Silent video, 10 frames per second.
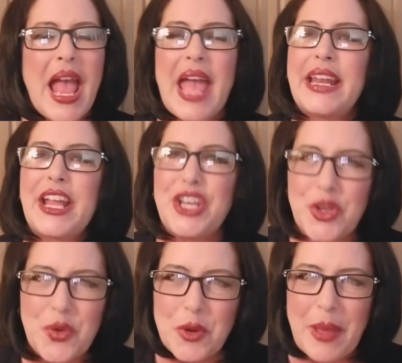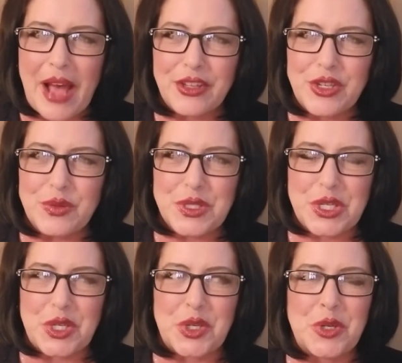and I knew about
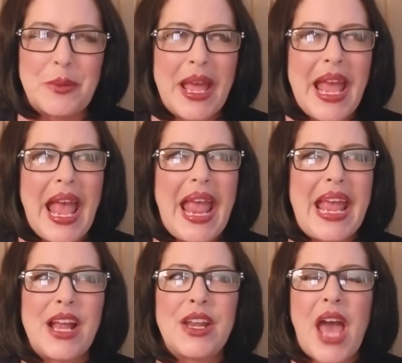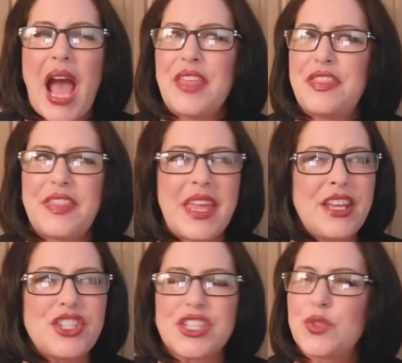YouTube, and I
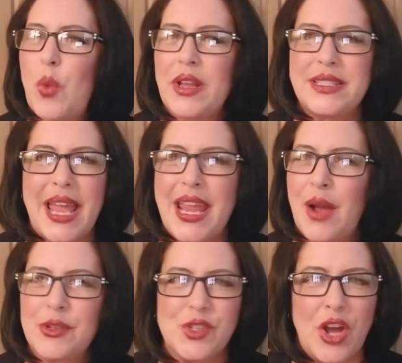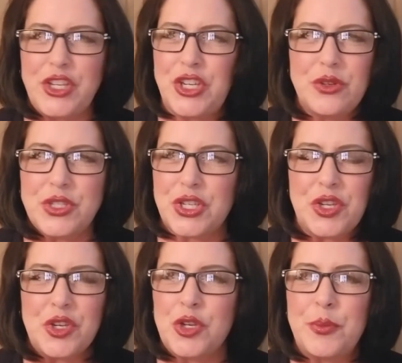think just one day I was on
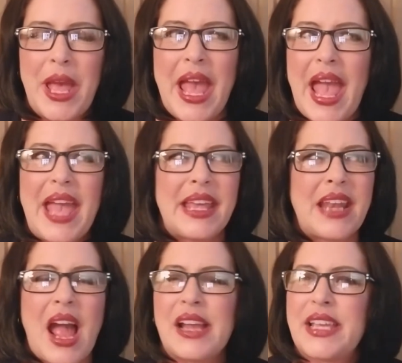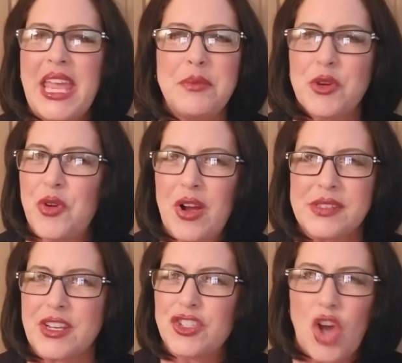YouTube, and I came
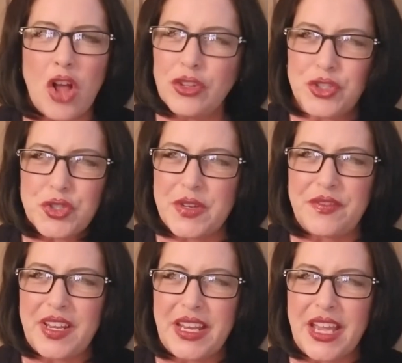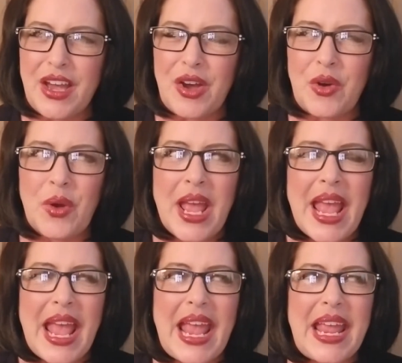across a Dollar Tree video,
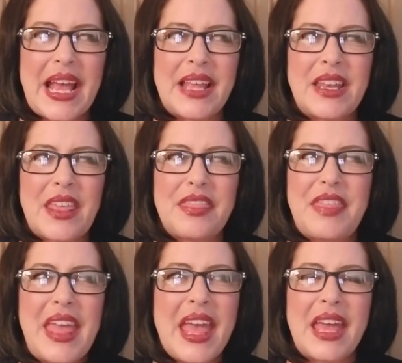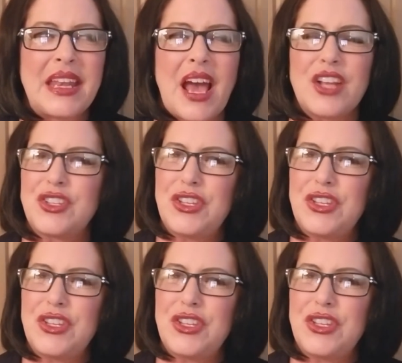and then, I